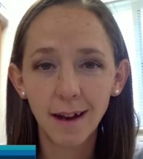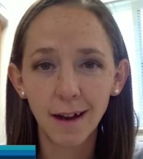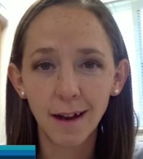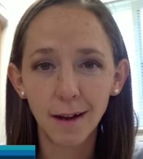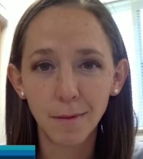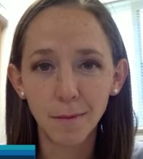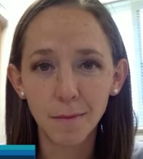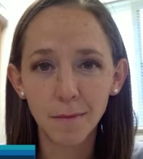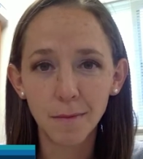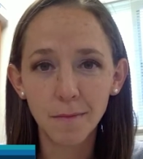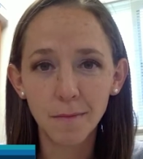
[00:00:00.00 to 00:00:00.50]

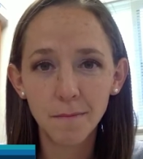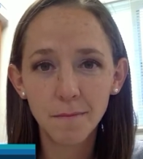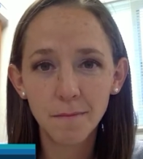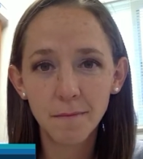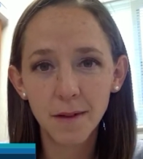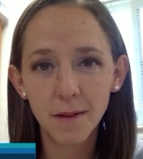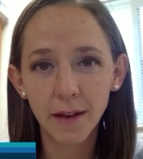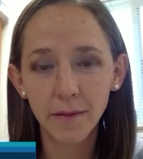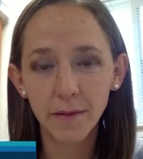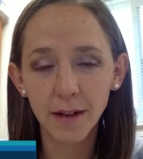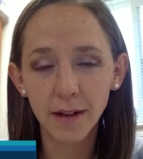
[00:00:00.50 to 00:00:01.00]

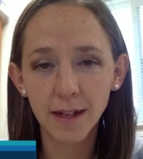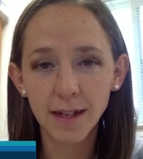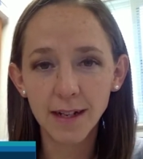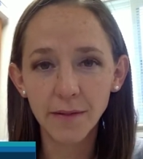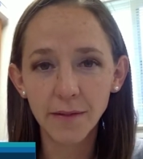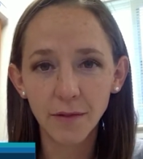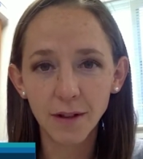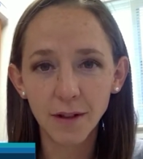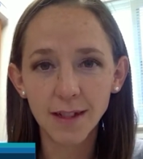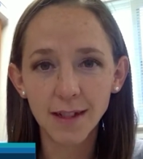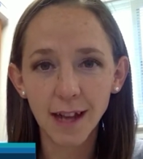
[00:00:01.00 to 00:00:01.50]
um, given a
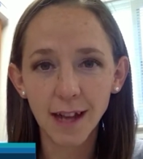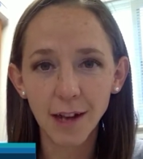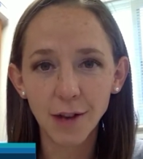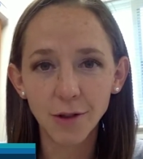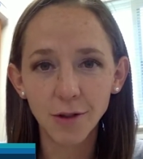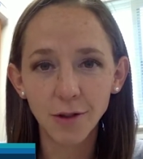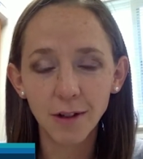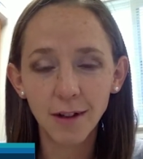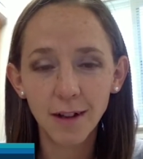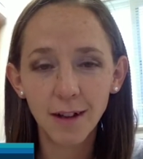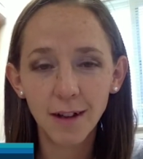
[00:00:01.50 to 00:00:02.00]
different
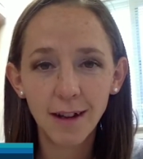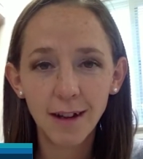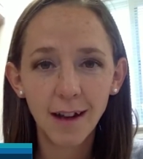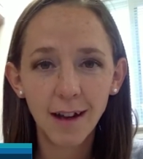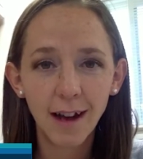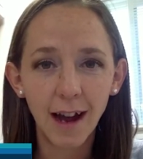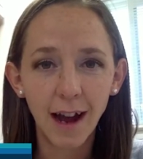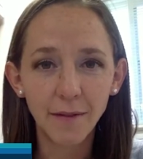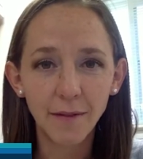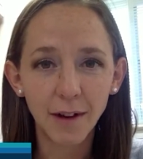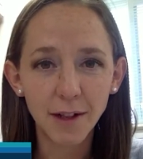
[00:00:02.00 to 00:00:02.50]
schedule.
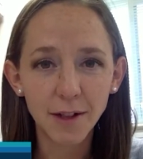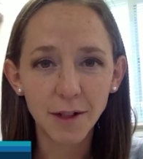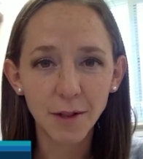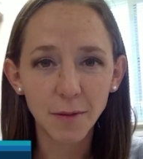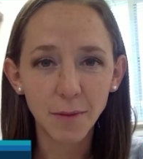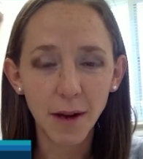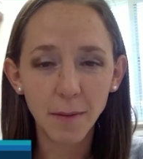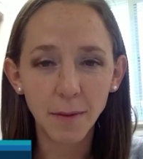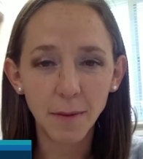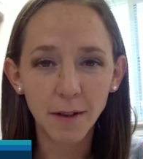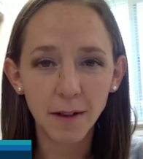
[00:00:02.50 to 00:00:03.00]
I've also
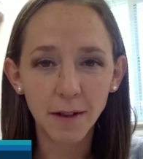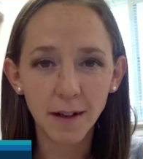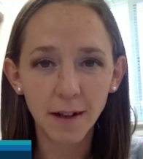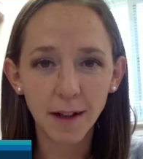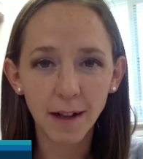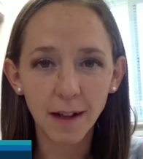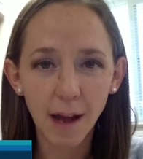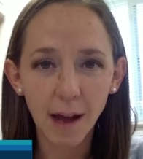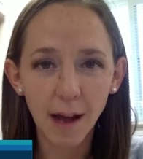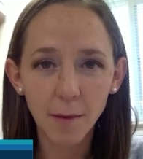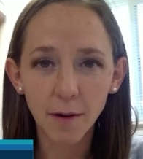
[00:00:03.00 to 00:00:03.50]
been able to
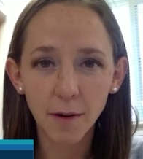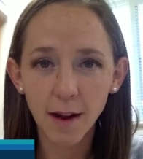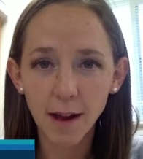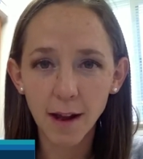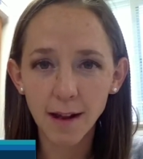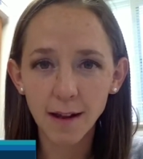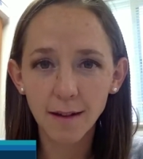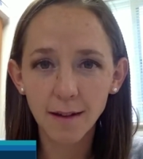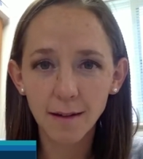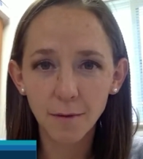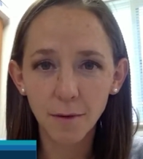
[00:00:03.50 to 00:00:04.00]

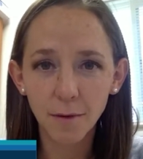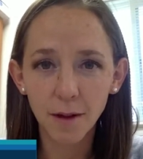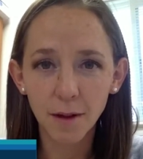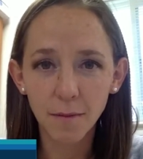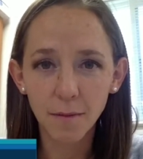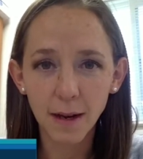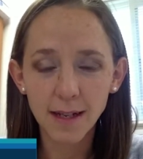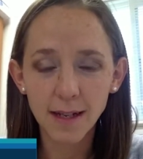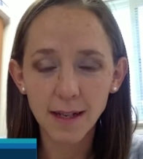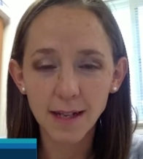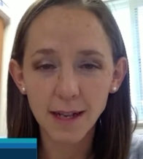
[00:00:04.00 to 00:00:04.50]
collaborate with
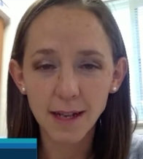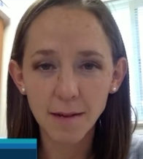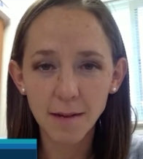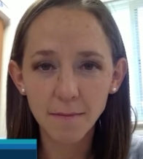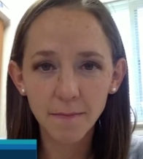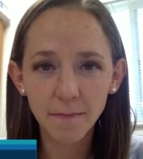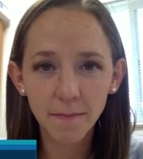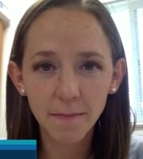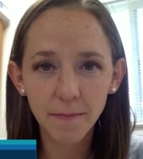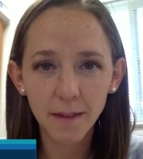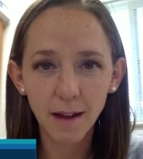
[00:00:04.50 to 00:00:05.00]
my
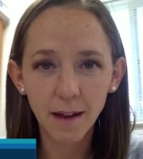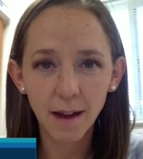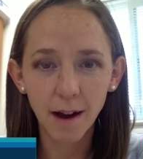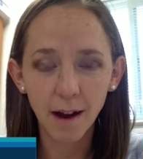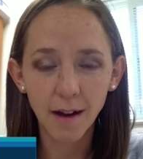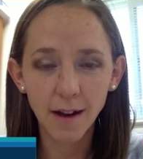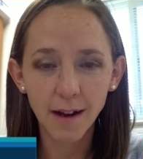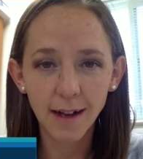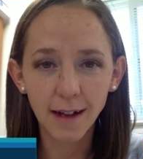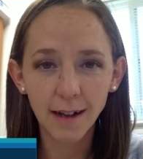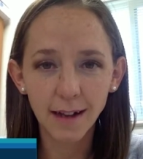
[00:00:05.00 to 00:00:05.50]
team. Our
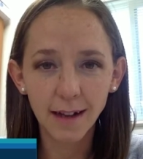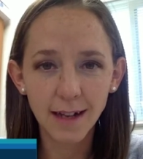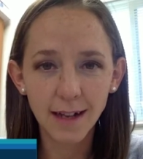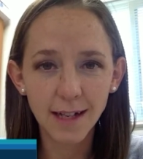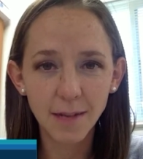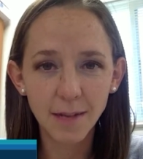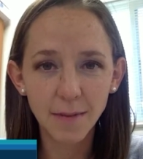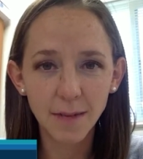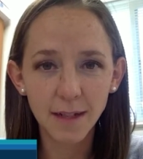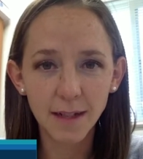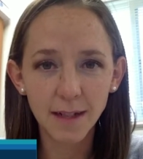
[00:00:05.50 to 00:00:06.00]
ELA
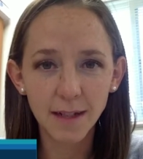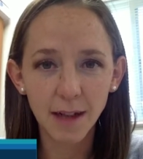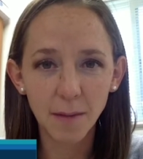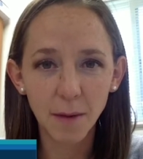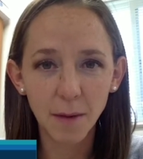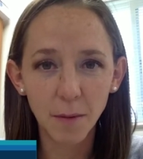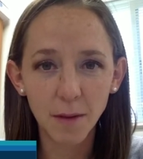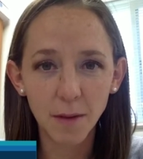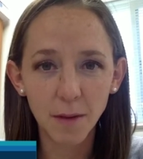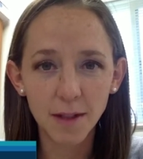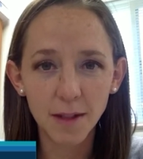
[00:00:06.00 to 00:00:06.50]
team has come
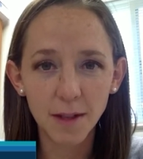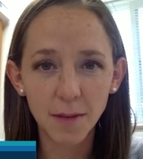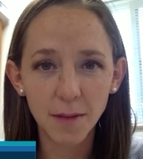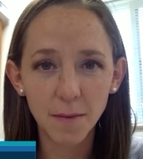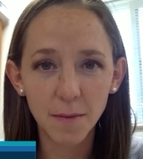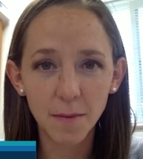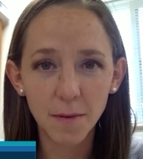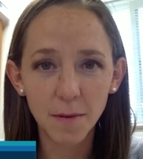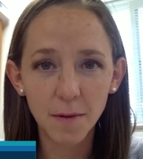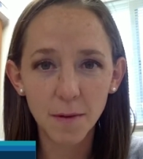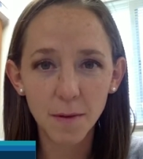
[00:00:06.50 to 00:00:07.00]
up with
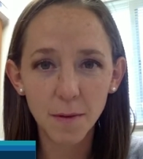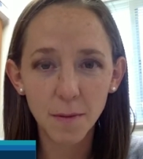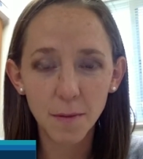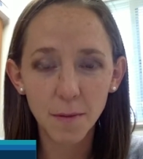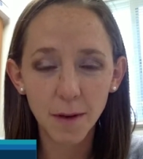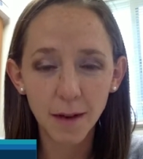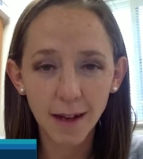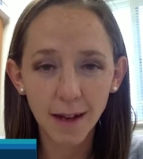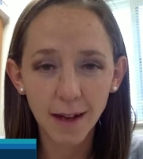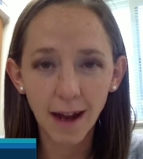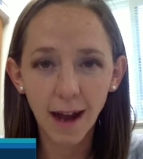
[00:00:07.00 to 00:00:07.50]
some
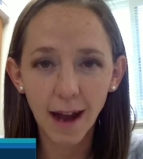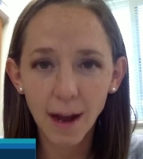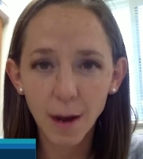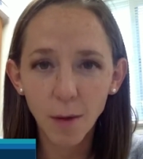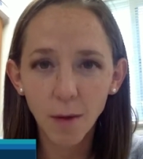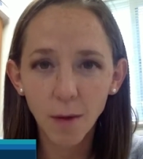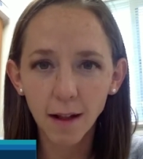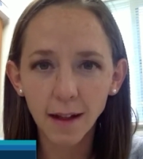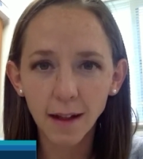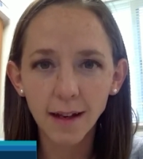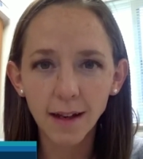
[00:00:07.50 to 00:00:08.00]
pretty high
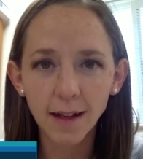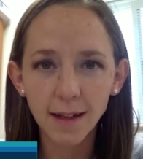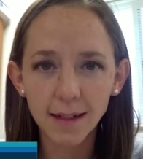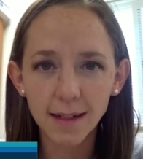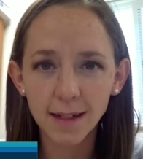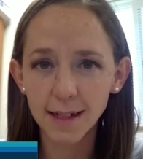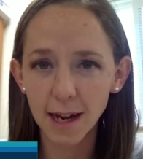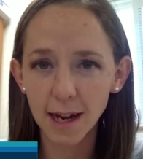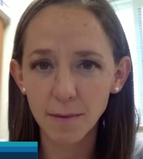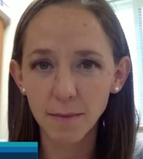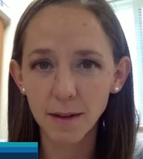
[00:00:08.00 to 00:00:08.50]
quality
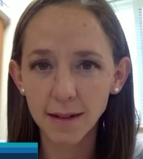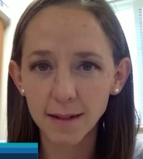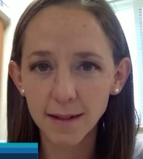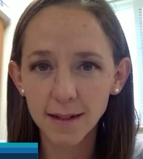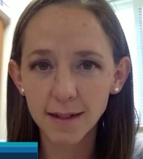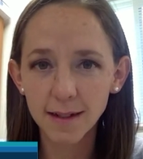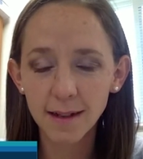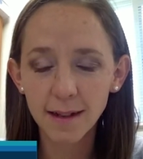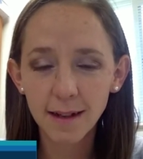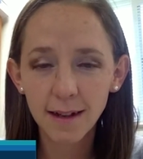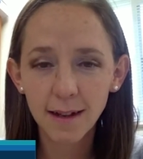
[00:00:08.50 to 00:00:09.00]

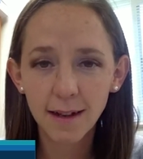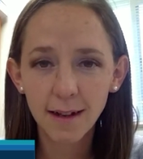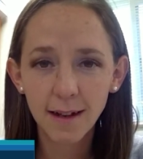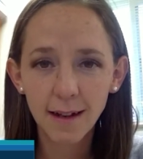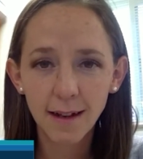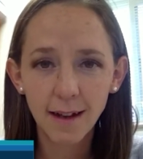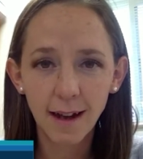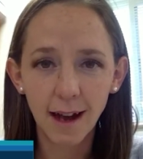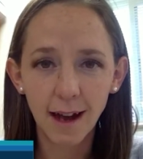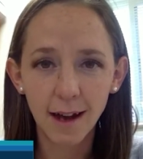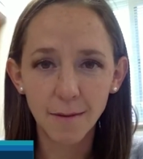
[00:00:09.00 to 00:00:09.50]
assignments,
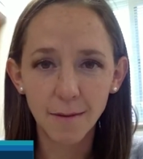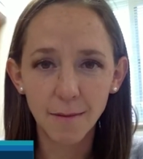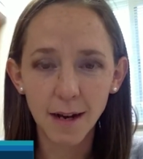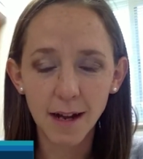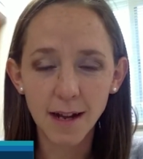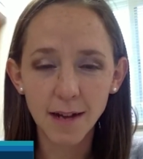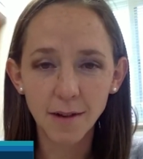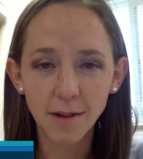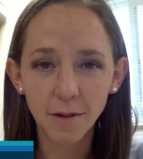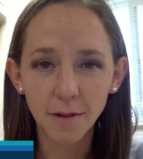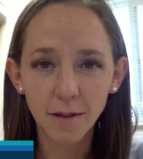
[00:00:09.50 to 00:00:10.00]
um, and
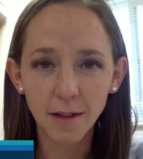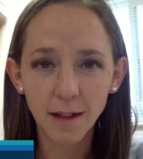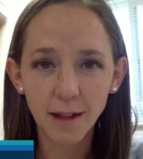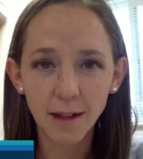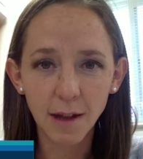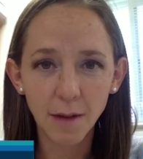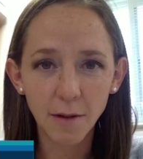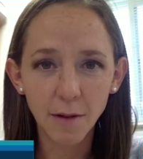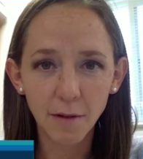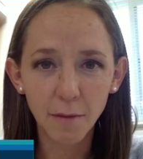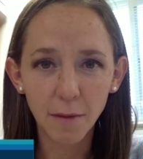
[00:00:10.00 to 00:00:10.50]
I don't think they
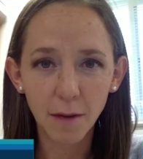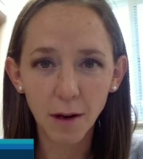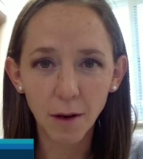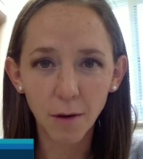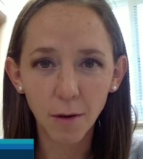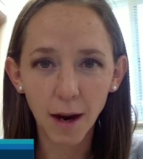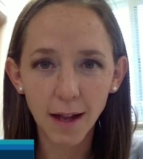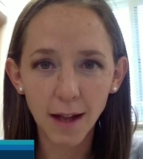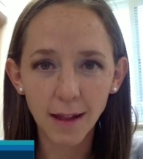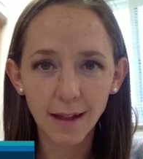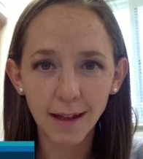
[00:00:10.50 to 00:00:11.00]
would have been
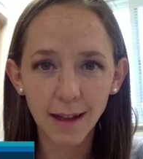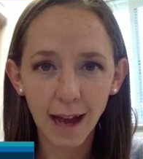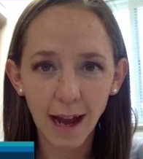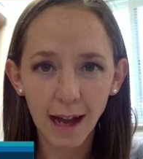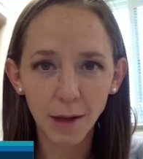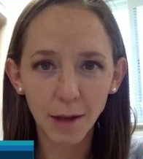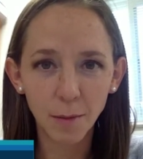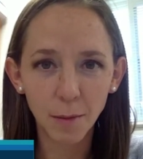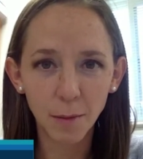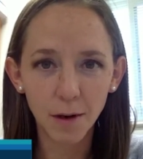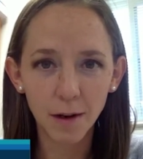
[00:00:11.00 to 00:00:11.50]
quite the
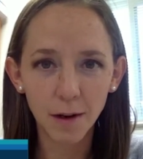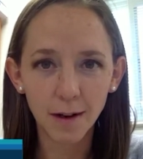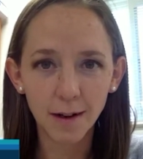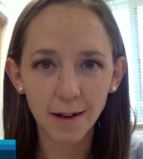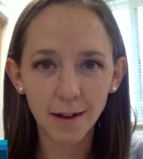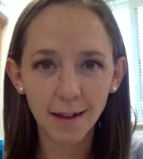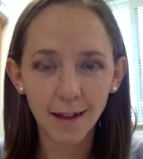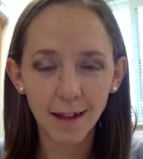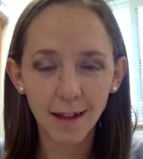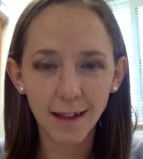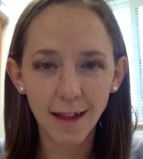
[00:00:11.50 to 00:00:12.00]
caliber
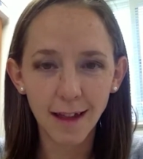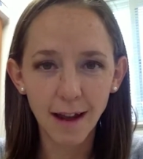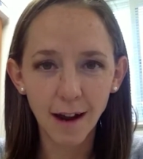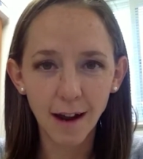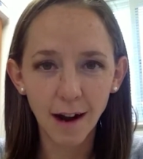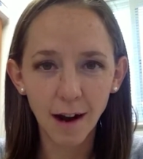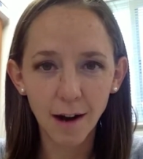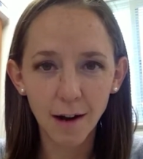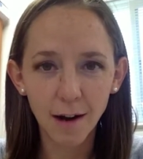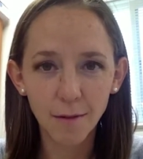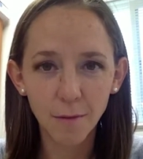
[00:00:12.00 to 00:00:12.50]
that they
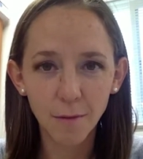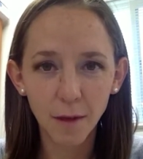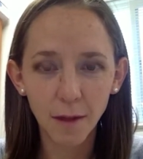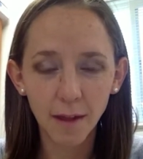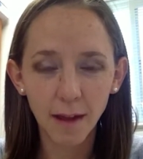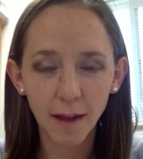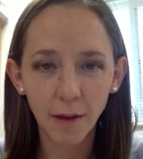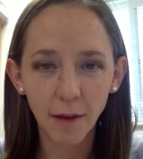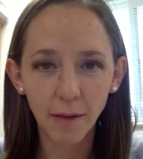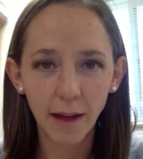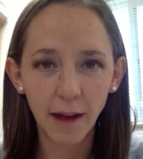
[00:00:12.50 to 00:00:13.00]
are
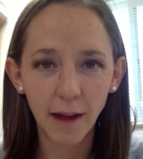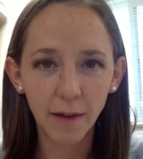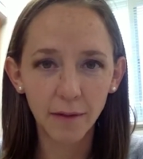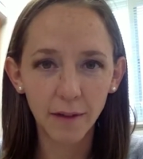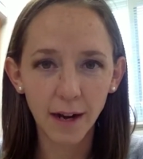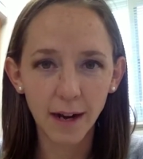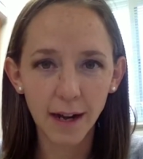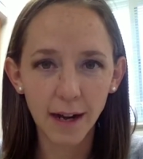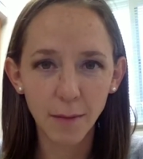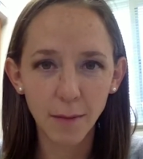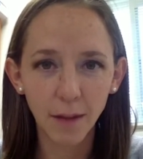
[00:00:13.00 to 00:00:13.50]
without that
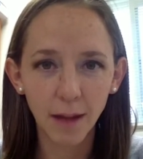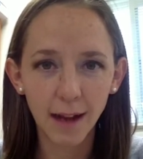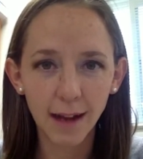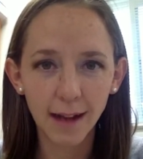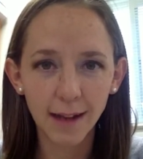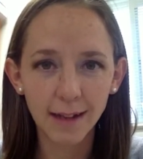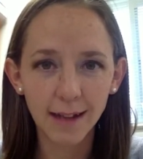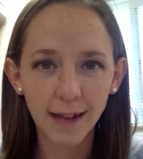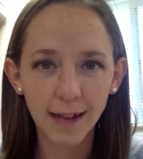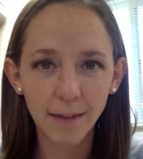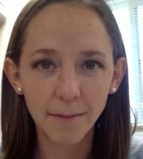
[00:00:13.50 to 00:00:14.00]
Friday
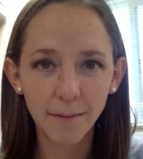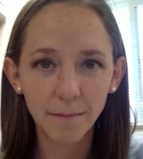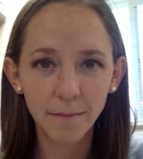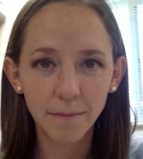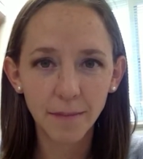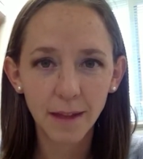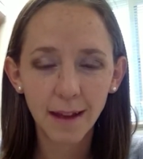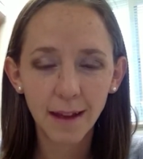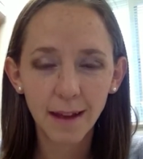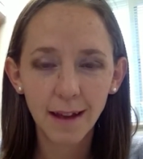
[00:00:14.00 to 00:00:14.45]
planning time.